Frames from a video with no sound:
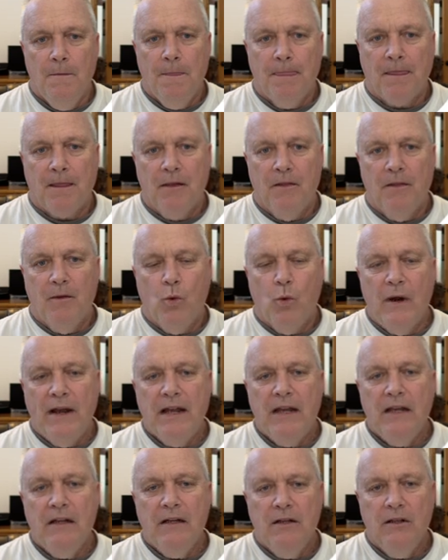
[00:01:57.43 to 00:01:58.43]
The
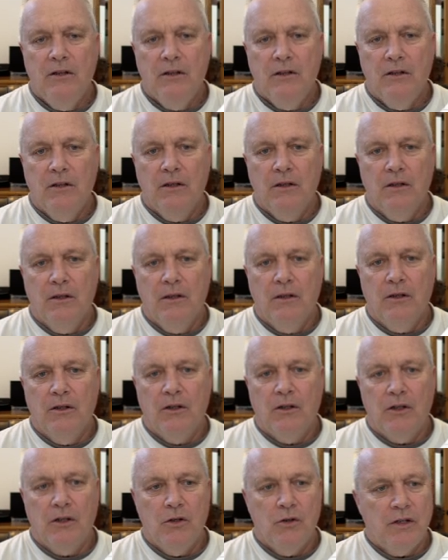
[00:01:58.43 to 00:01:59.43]
way
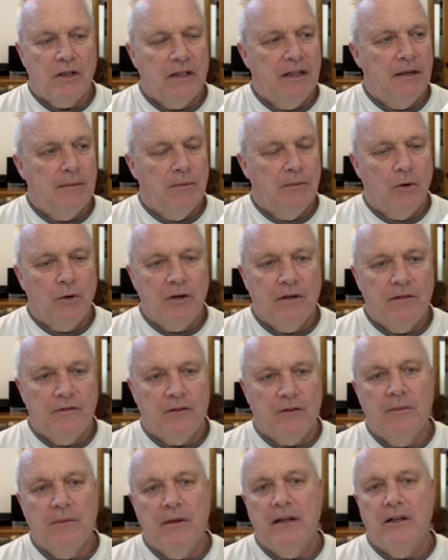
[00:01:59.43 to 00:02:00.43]
you can get more
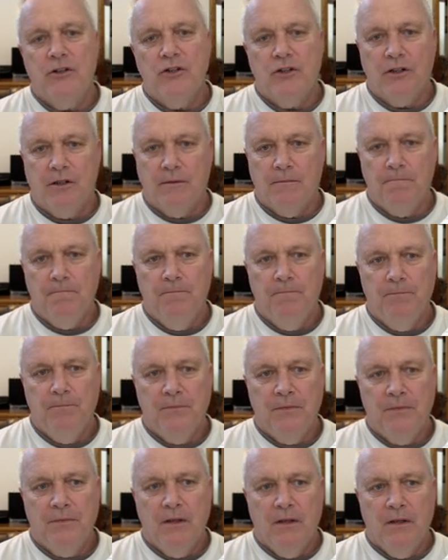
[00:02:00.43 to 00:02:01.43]
information
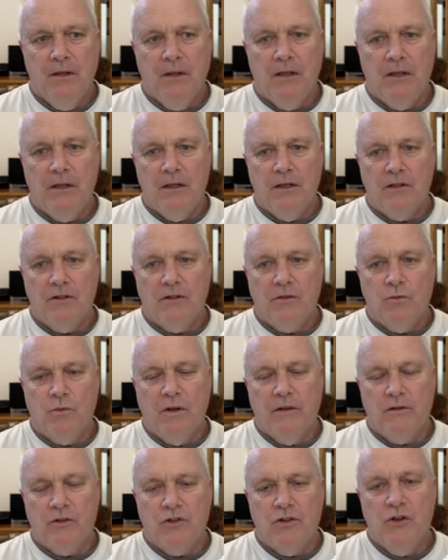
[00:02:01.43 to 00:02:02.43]
is, well,
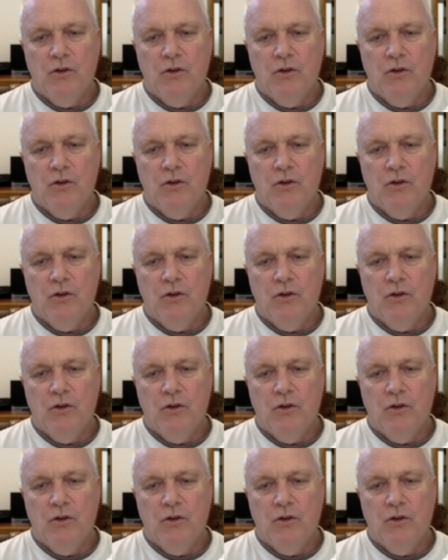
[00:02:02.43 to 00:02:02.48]
there's two